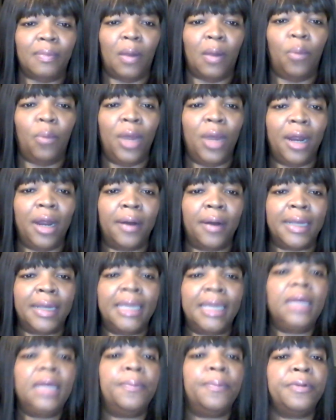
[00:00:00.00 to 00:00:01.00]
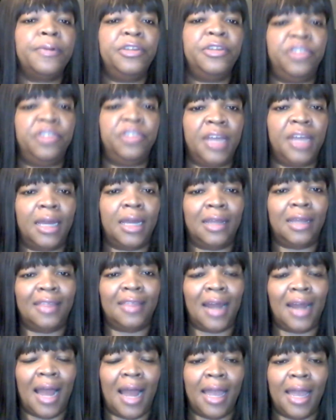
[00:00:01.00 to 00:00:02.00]
where he appreciated
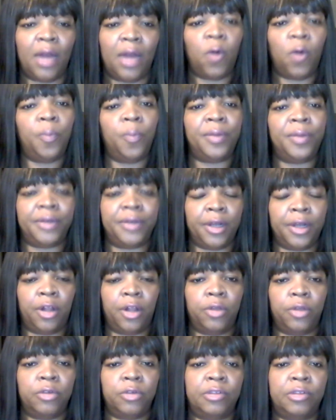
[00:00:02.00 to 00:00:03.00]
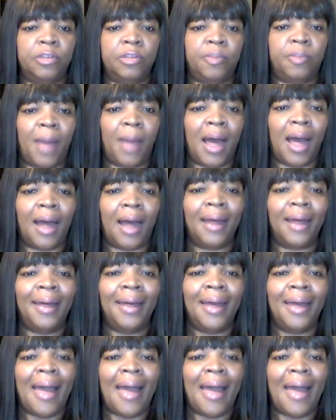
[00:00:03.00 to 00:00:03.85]
that I had opened and closed a spa